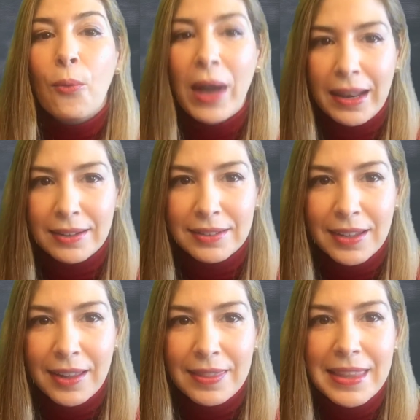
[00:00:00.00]
Well,
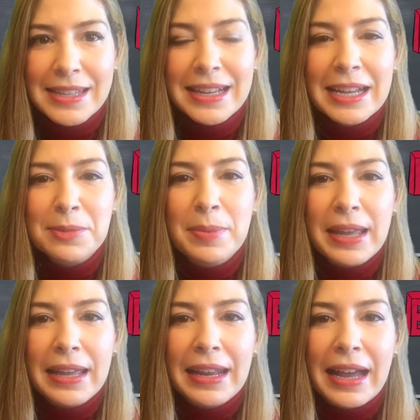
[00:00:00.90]
this has
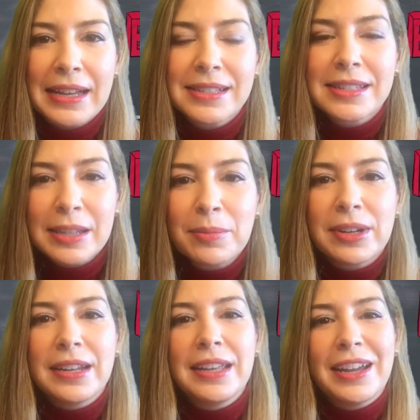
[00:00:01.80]
been a
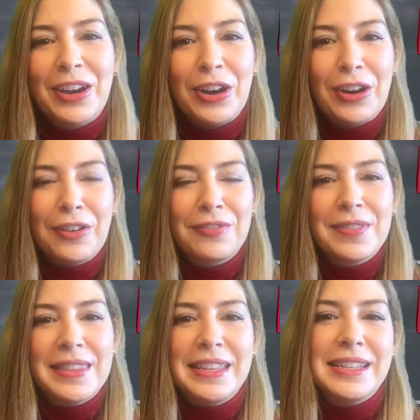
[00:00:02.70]
summary of
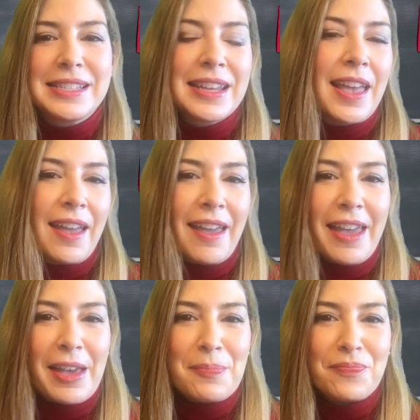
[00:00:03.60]
this
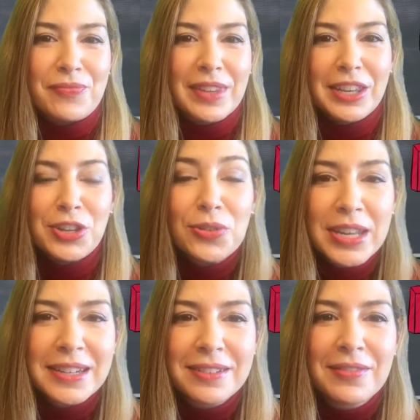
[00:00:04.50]

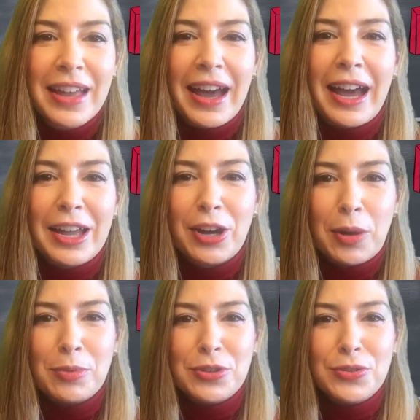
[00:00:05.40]
unit. I
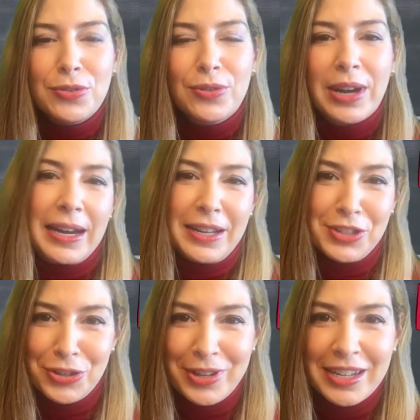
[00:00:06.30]
hope you had
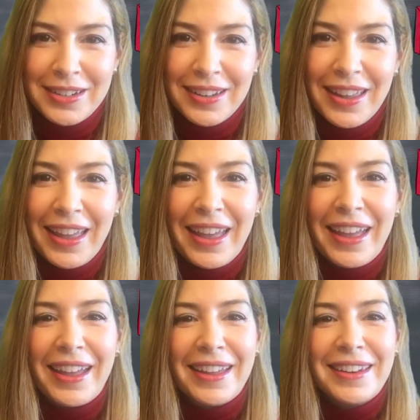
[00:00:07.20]
enjoyed it,
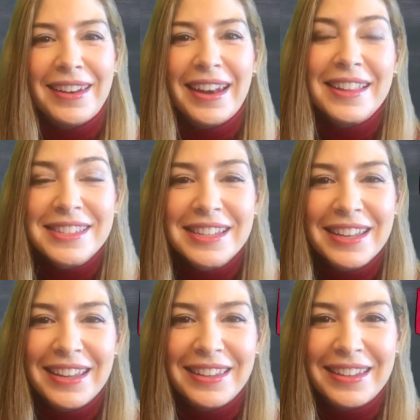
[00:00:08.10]
and let's
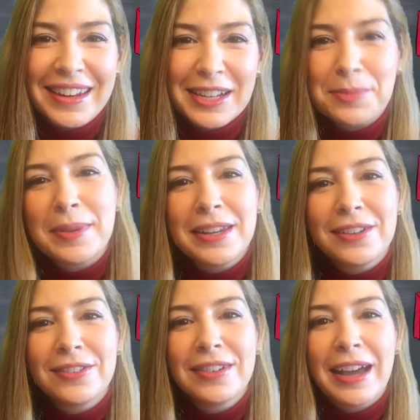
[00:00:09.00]
see in the next
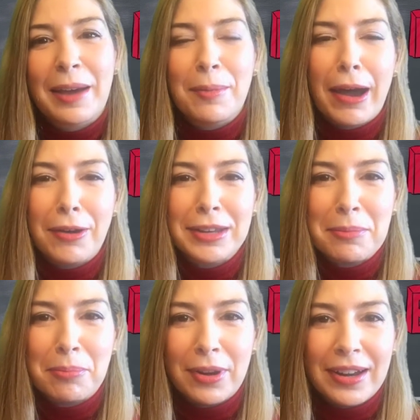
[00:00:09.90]
video about
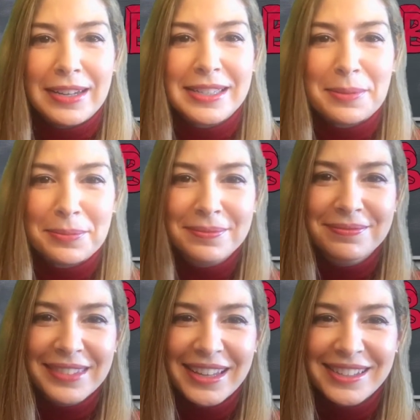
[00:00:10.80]
imperialism.
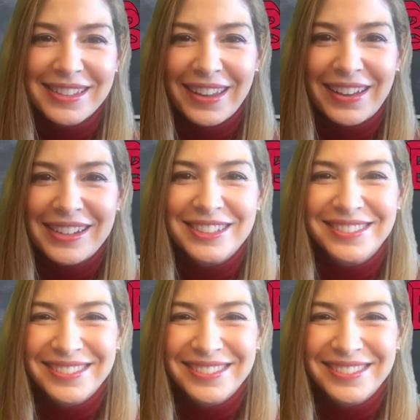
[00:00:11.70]
See ya!